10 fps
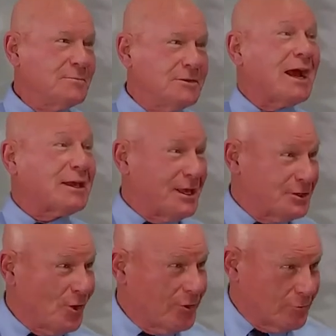
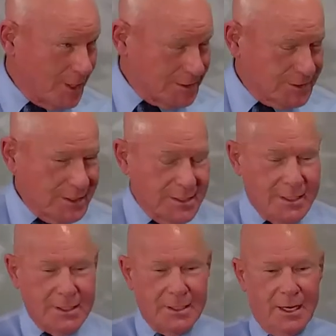decades-long friends.
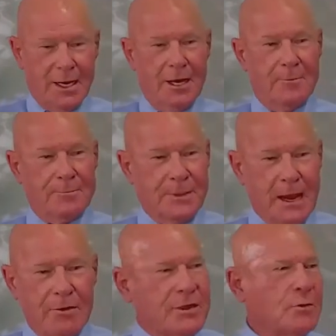
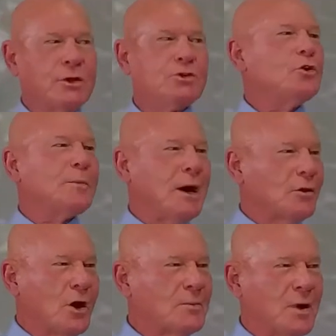Everything we knew about
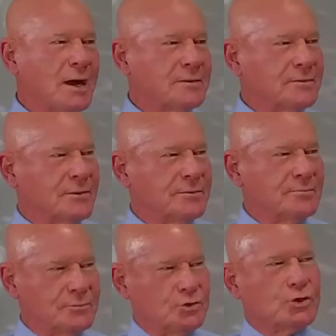Longmont
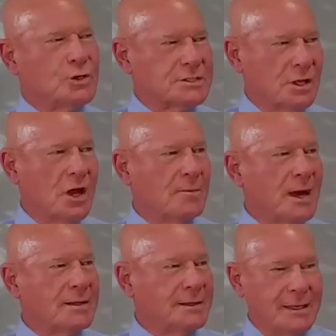drew us to
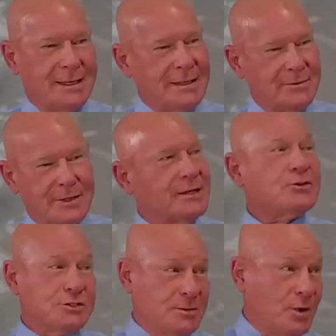Longmont. The
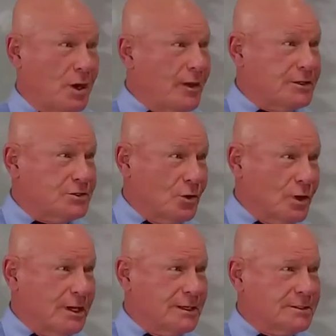interesting part of that
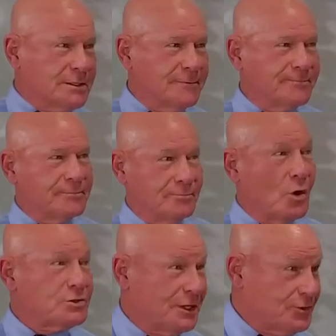story is when